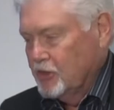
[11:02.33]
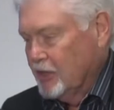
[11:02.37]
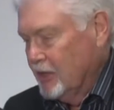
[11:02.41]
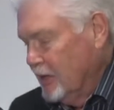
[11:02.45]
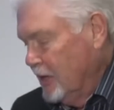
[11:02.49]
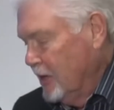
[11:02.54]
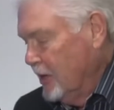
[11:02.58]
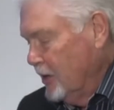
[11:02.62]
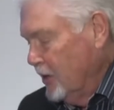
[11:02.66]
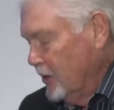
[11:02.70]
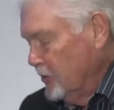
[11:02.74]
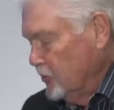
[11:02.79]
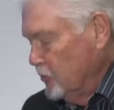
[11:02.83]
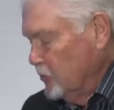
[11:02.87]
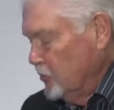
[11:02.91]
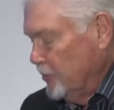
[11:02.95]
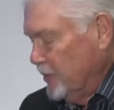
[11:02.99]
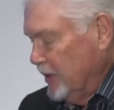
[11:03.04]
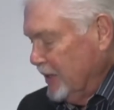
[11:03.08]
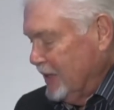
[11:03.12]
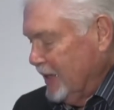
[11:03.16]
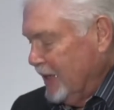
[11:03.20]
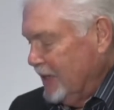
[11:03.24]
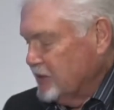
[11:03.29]
by the
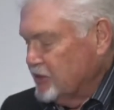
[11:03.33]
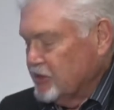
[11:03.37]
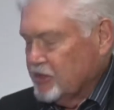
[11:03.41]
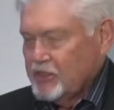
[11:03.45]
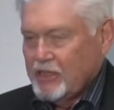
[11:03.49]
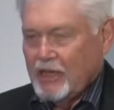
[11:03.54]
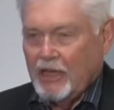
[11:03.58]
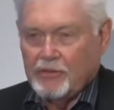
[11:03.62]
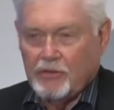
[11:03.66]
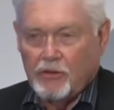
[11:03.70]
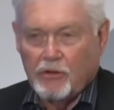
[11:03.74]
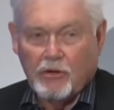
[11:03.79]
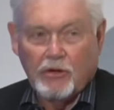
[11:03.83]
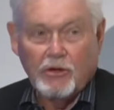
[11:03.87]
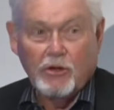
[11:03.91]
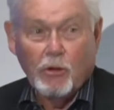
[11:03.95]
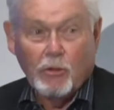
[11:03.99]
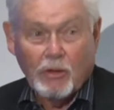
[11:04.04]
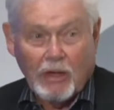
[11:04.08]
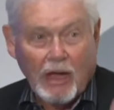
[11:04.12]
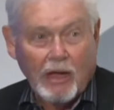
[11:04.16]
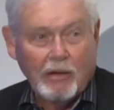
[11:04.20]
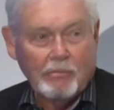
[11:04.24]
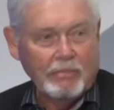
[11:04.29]
community, and that he
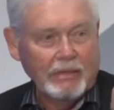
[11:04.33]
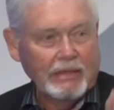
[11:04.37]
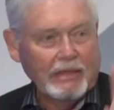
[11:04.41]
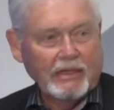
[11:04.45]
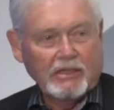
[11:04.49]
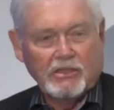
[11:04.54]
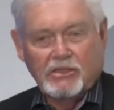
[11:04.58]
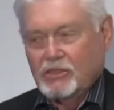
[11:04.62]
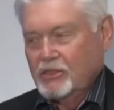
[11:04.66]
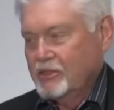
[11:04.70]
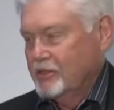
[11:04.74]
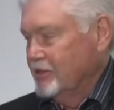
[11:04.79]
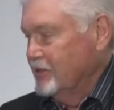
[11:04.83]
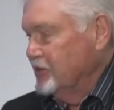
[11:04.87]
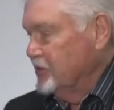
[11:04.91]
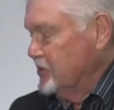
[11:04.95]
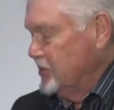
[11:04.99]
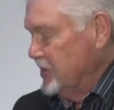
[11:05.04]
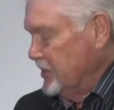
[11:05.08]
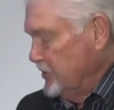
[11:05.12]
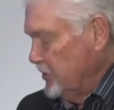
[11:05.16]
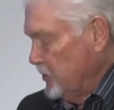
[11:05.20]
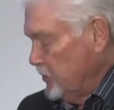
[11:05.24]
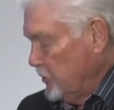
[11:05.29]
advocates for an
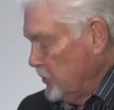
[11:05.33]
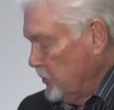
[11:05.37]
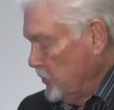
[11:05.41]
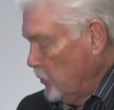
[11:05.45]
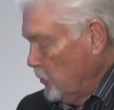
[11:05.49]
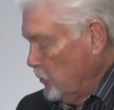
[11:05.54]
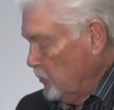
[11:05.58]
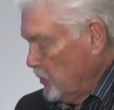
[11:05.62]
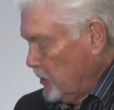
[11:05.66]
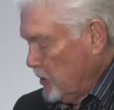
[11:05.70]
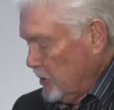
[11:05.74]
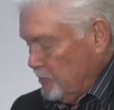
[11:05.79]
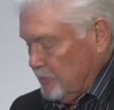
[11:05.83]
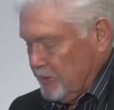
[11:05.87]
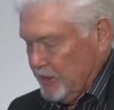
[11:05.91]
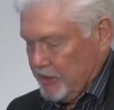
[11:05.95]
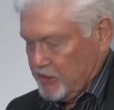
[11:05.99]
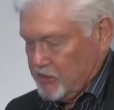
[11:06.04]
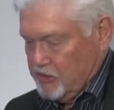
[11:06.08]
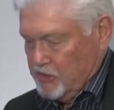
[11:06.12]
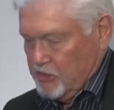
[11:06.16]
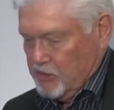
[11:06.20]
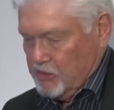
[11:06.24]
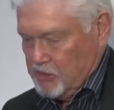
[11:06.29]
active program to
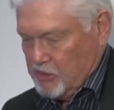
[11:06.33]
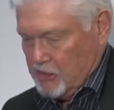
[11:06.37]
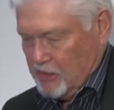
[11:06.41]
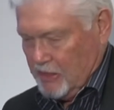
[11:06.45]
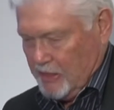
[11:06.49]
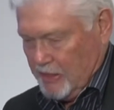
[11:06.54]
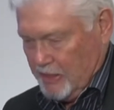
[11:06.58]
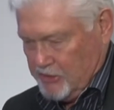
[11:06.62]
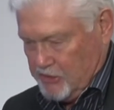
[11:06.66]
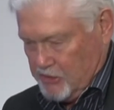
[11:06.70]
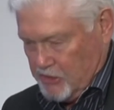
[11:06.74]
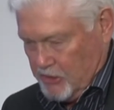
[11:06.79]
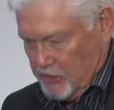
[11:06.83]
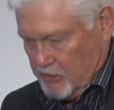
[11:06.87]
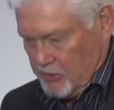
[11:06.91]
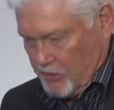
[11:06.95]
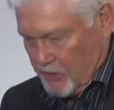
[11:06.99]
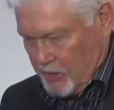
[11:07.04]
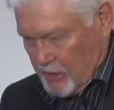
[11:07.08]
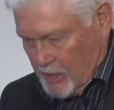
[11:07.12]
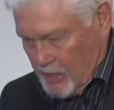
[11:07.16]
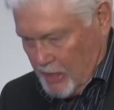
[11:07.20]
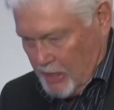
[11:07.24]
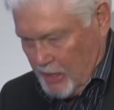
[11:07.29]
search for
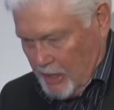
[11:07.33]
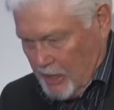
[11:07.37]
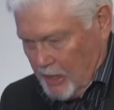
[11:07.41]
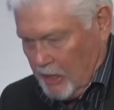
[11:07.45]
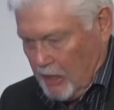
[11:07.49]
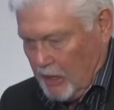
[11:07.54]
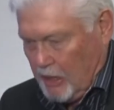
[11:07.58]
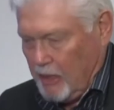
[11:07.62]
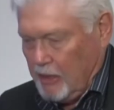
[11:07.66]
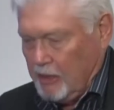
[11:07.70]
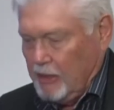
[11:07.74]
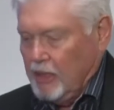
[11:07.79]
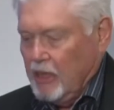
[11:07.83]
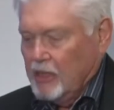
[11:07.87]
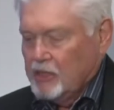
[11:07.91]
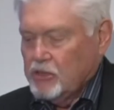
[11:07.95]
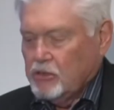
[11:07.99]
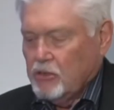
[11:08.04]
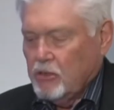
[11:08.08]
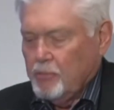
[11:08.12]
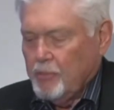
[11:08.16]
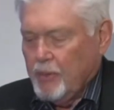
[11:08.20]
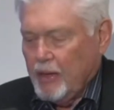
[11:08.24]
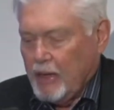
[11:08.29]
what he calls
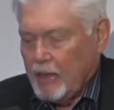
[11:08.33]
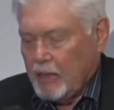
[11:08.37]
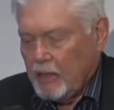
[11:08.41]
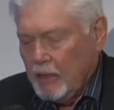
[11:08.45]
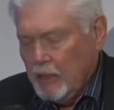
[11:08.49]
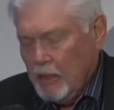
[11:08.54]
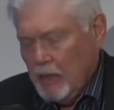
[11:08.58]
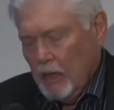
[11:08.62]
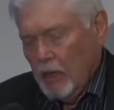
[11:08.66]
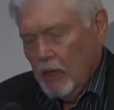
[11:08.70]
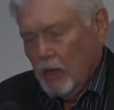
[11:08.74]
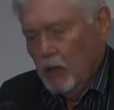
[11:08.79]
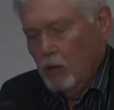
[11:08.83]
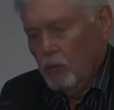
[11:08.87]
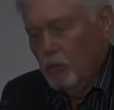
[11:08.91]
lurkers.